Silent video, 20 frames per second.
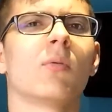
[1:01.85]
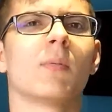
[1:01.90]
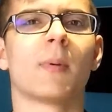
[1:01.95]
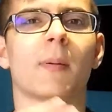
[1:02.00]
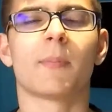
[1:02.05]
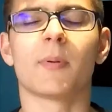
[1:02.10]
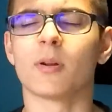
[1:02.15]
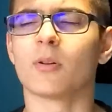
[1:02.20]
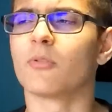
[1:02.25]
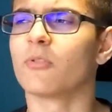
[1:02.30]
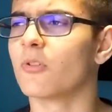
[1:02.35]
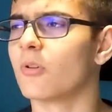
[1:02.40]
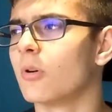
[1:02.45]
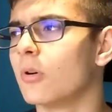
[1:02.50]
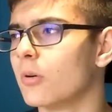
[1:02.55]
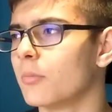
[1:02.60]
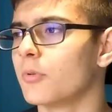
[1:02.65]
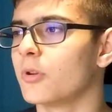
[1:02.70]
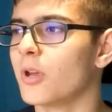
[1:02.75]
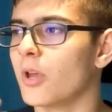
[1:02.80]
when my parents are
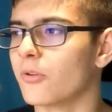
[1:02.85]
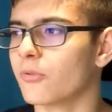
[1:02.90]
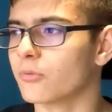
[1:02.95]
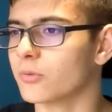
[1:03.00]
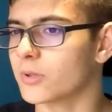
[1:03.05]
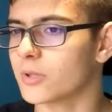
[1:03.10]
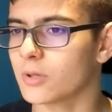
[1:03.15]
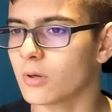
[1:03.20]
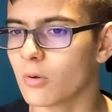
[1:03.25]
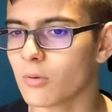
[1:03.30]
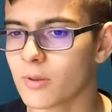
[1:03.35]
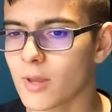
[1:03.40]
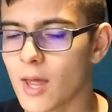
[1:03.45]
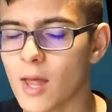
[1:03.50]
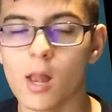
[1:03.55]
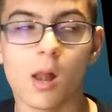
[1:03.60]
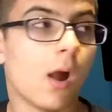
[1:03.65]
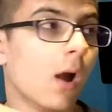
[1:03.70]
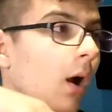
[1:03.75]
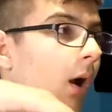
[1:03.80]
home, you guys already know
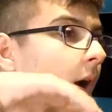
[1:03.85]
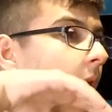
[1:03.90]
that.